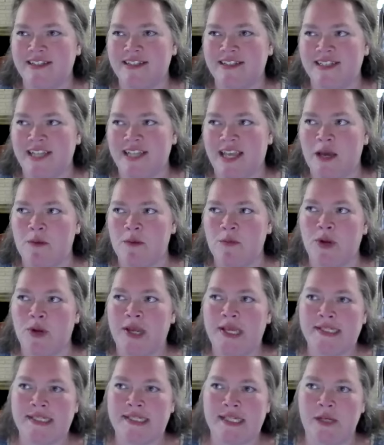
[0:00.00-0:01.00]
dam
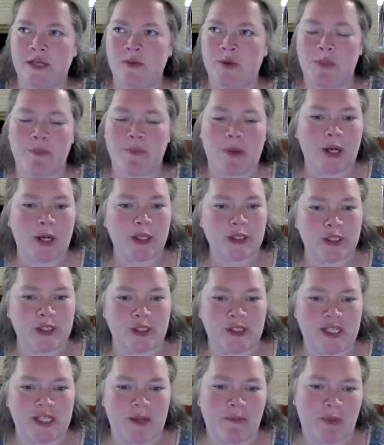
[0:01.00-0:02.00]
raising with
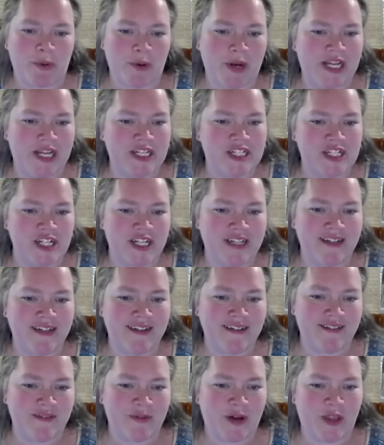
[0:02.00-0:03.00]
partial
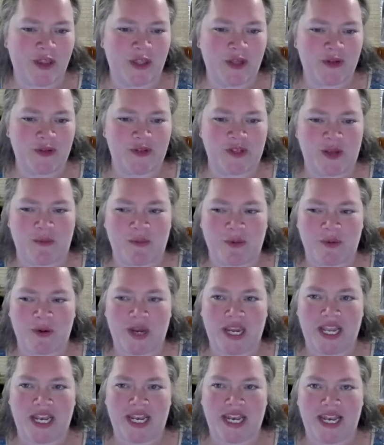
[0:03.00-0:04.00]
separation, whether you
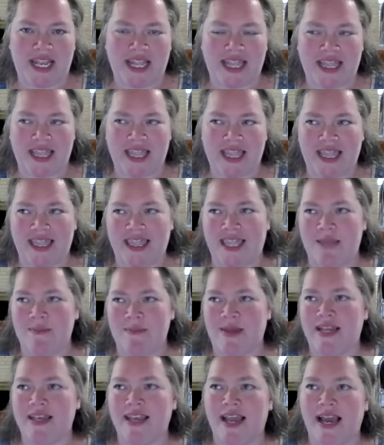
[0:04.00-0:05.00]
separate them
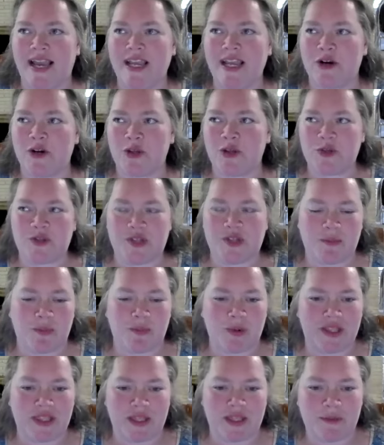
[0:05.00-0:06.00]
at night or you
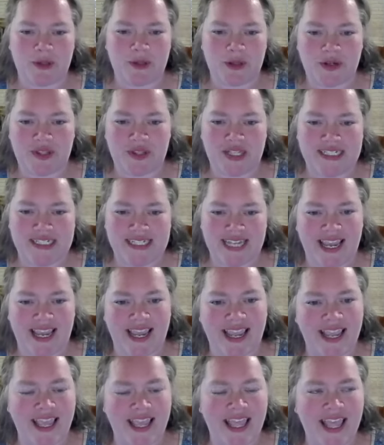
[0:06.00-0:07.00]
separate them during the
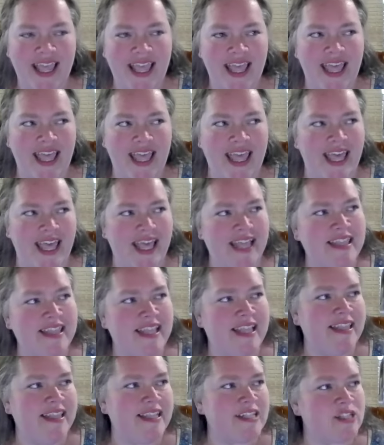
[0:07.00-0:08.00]
day. And
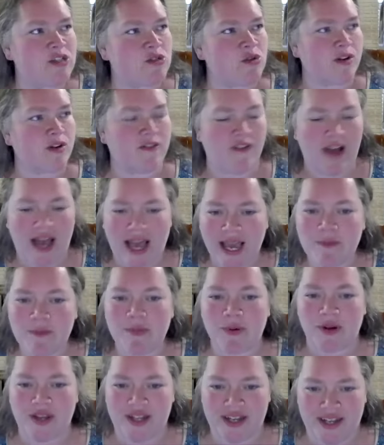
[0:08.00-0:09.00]
then this sort of
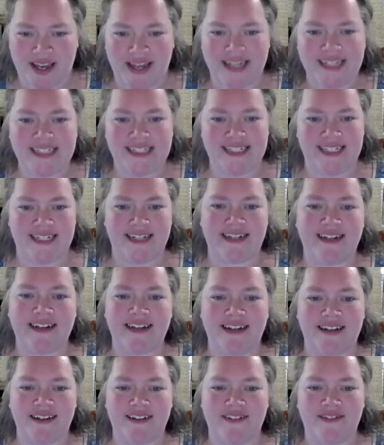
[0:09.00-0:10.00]
hybrid idea
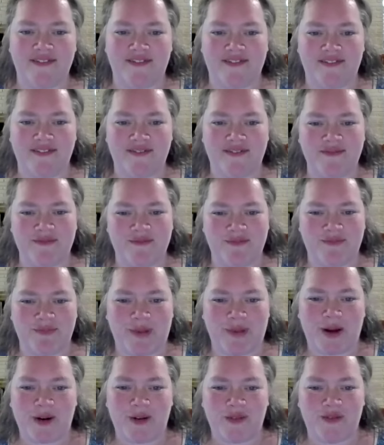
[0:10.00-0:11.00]
of
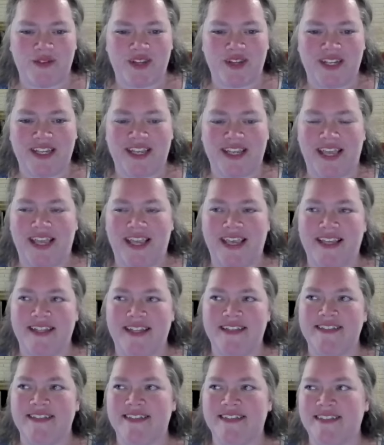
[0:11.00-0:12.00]
bottle feeding
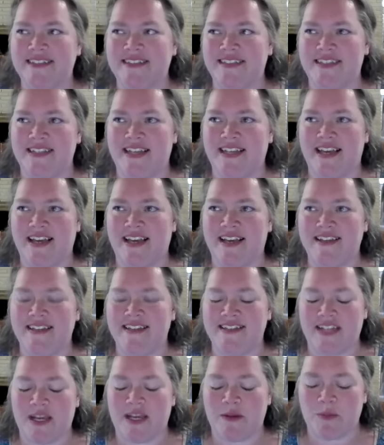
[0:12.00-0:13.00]
and
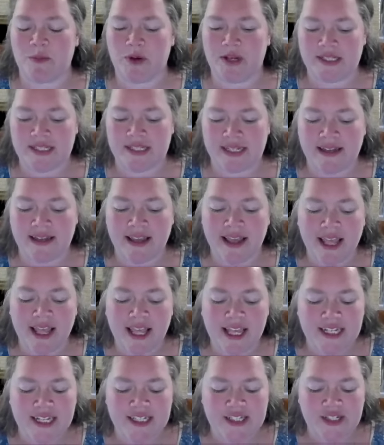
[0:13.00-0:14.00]
dam raising.
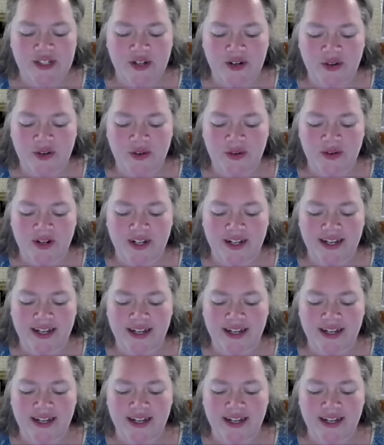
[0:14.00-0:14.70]
So